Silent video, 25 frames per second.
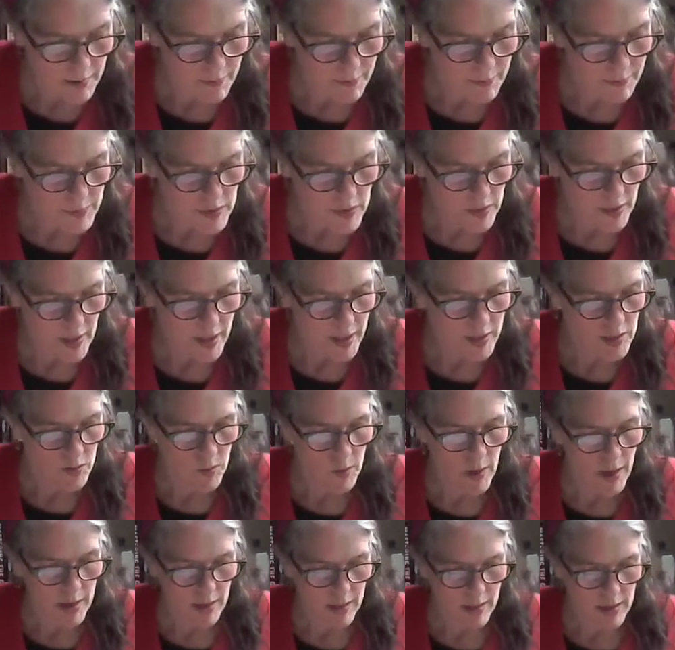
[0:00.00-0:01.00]
So that's why
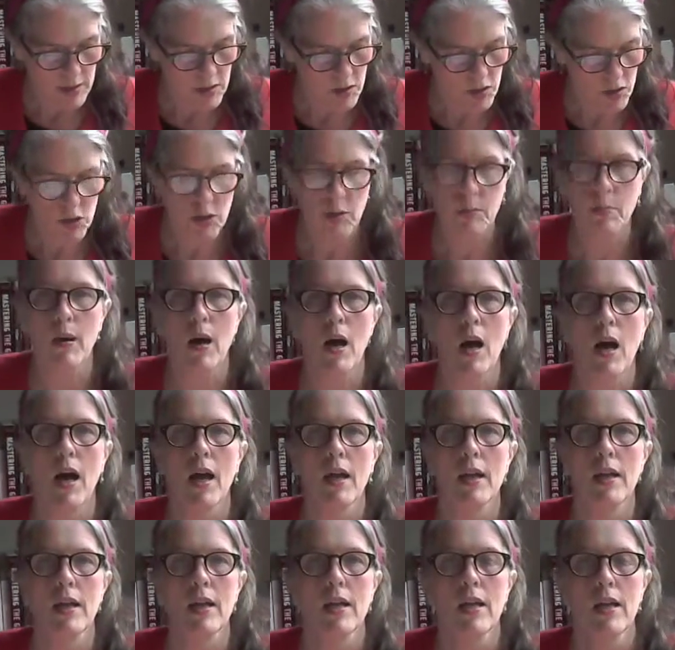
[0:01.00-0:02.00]
the stir pod,
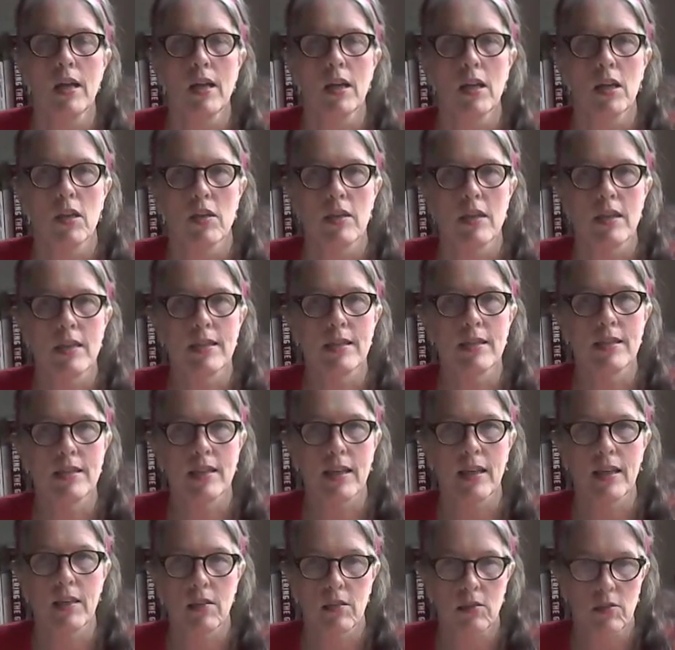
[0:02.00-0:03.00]
these
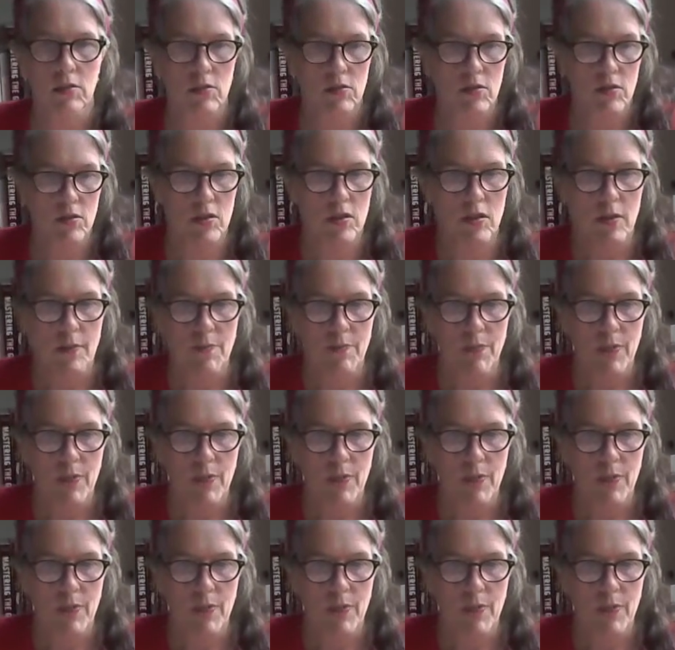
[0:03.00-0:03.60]
skills,